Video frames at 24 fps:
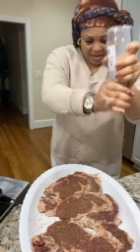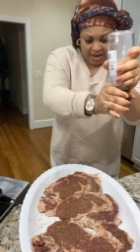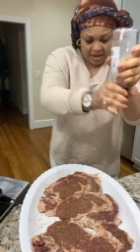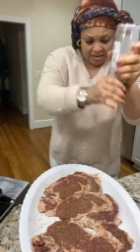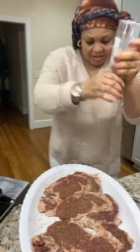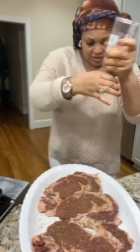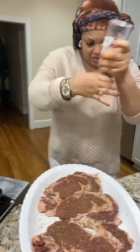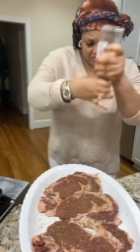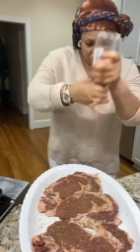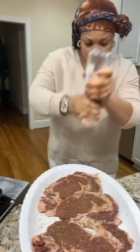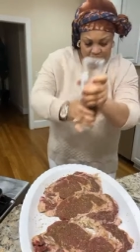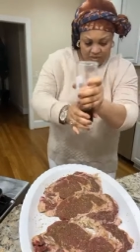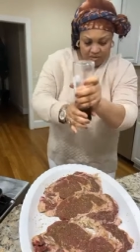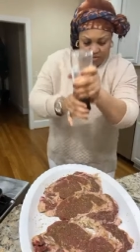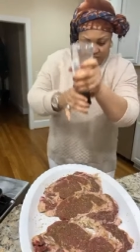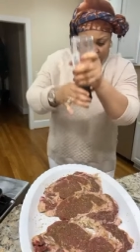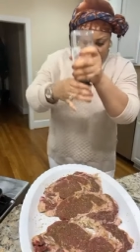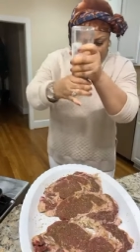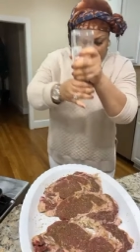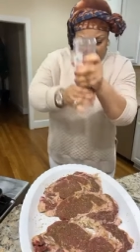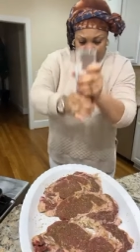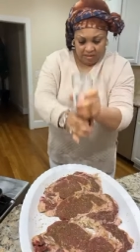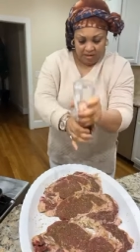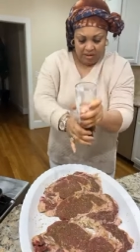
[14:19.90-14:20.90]
it's hard to
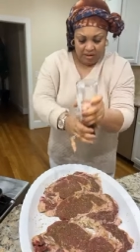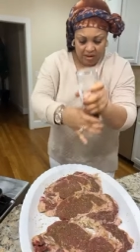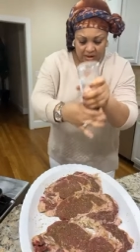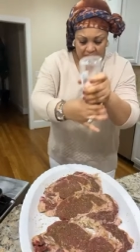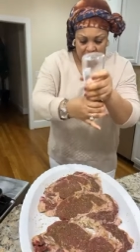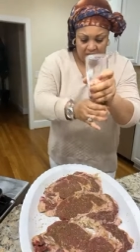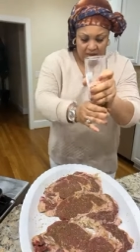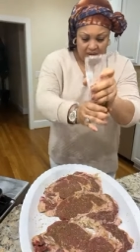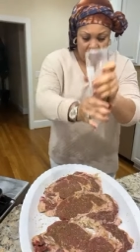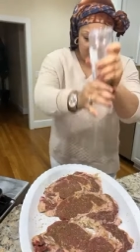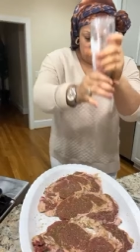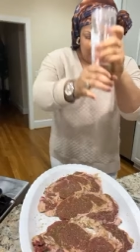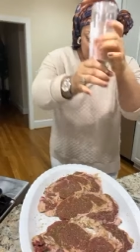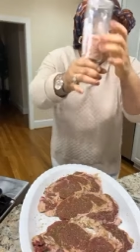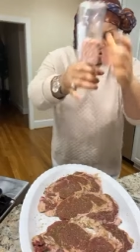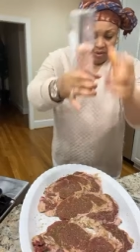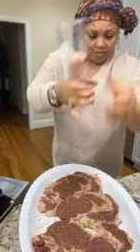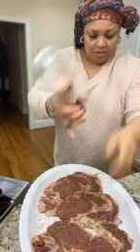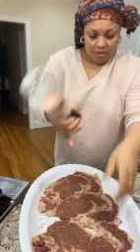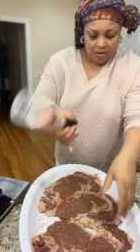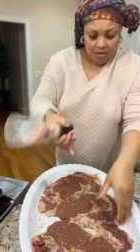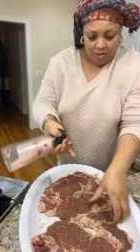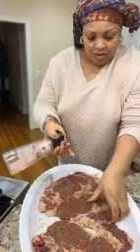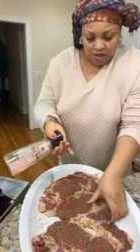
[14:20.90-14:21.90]
use.
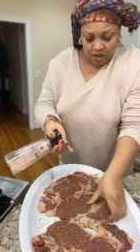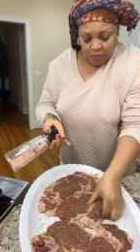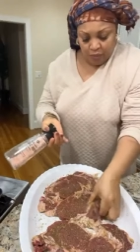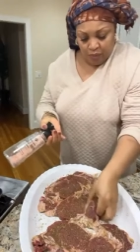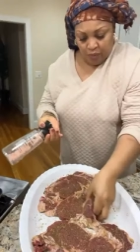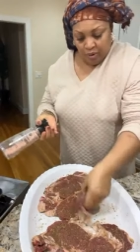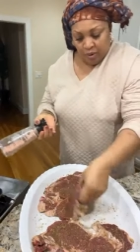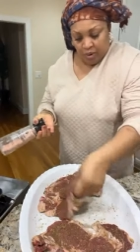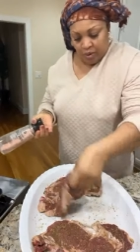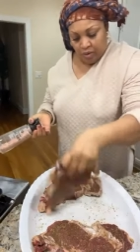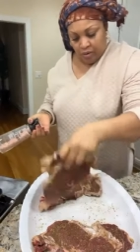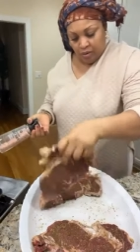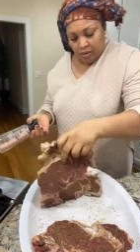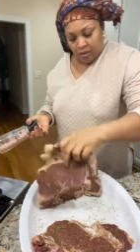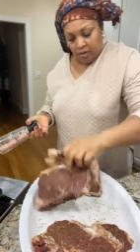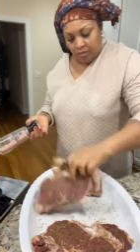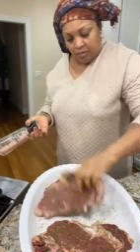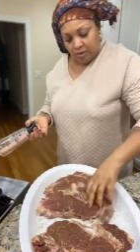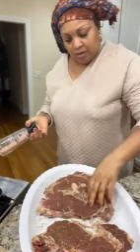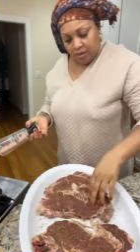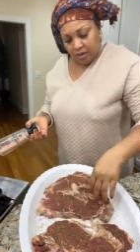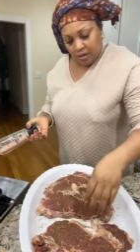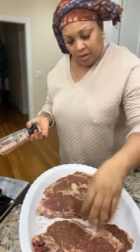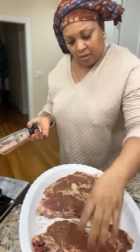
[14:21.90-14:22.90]
I'm going to sprinkle
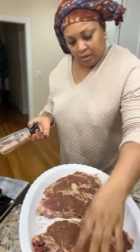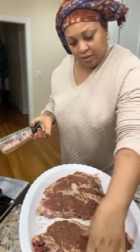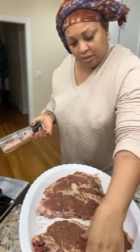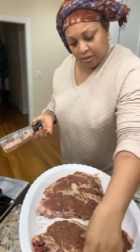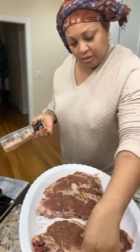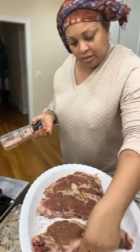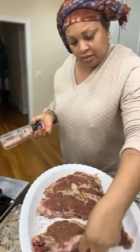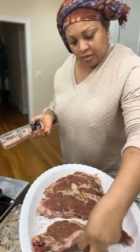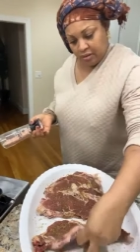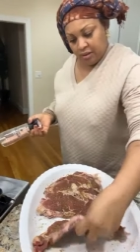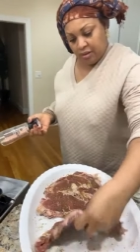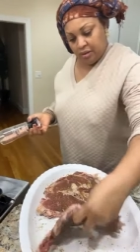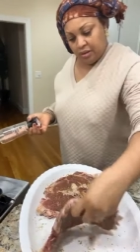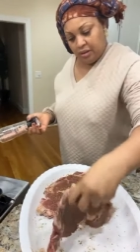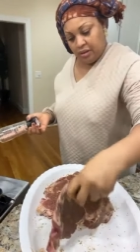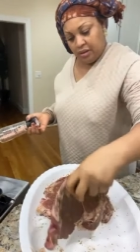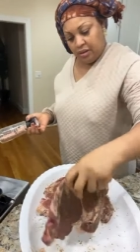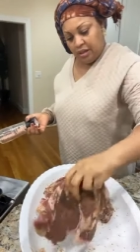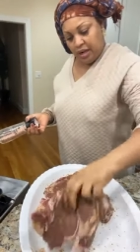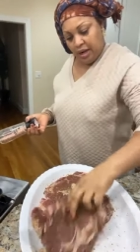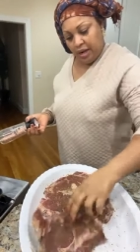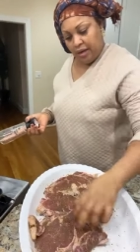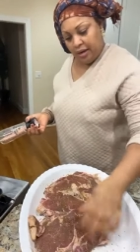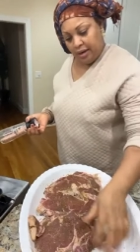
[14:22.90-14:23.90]
some salt on this
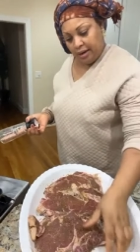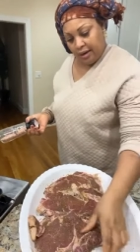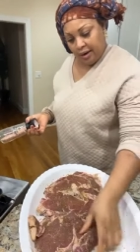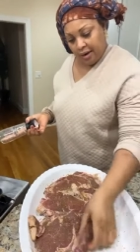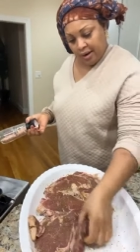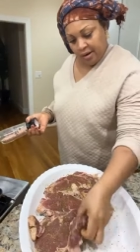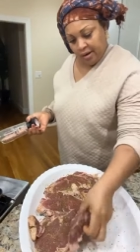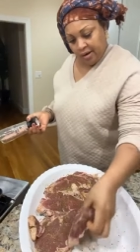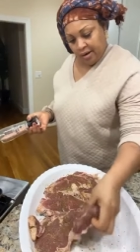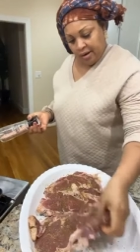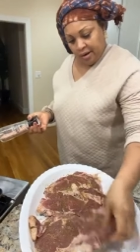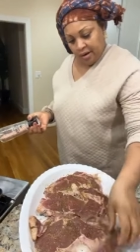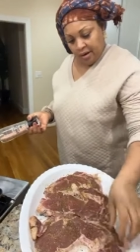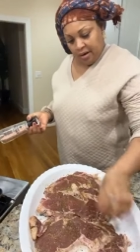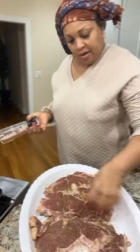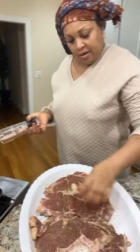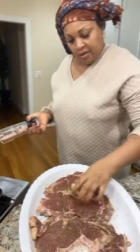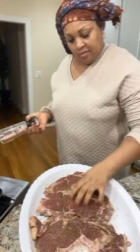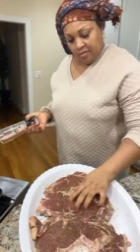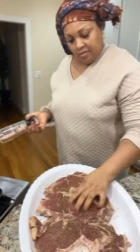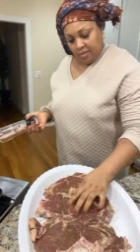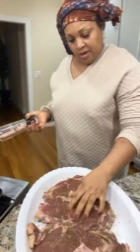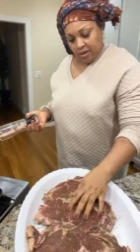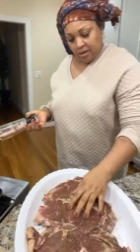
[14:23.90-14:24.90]
steak.
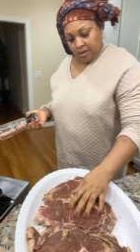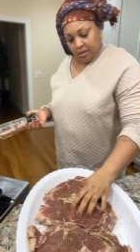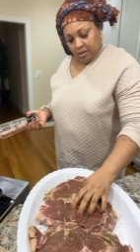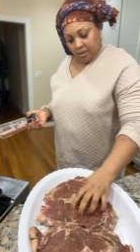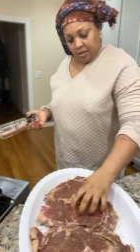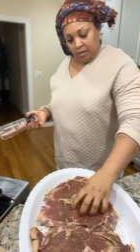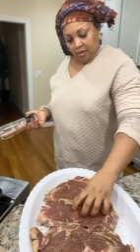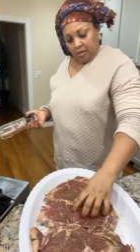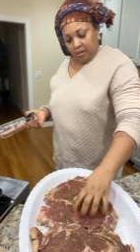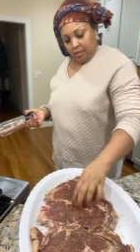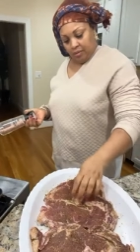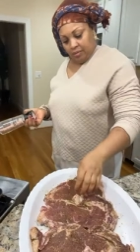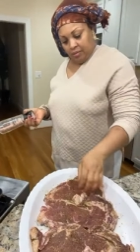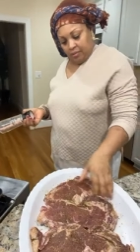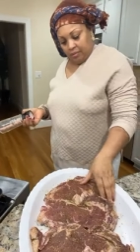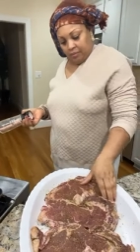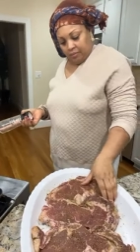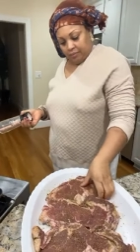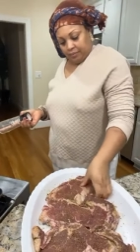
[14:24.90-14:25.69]
My son